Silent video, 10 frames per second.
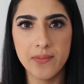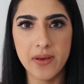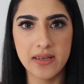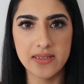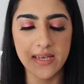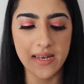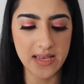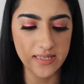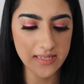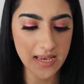the magazine
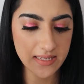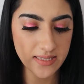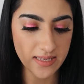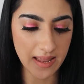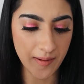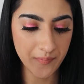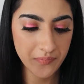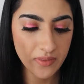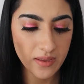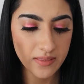it states that
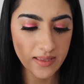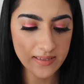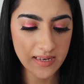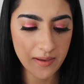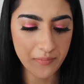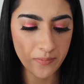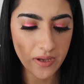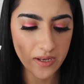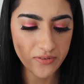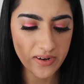this lip balm
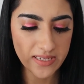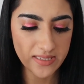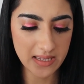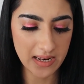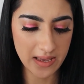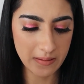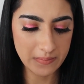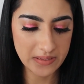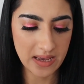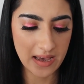hydrates the
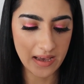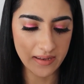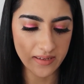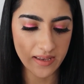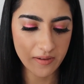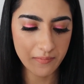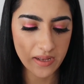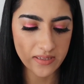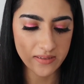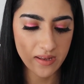lips, and it
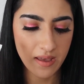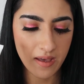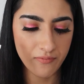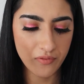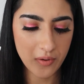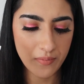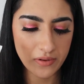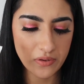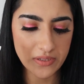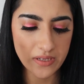combines a formula
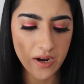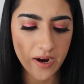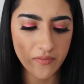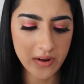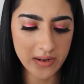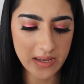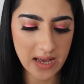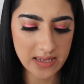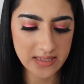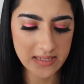using hyaluronic
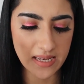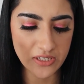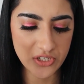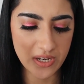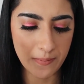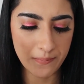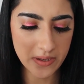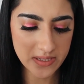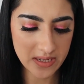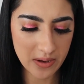acid and shea
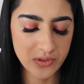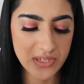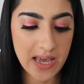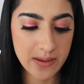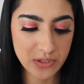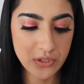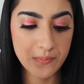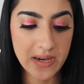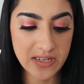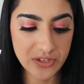butter, which aims to
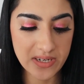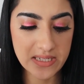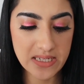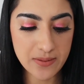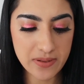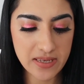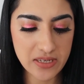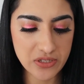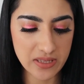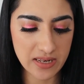penetrate deeply
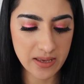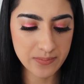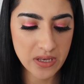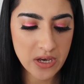into the lips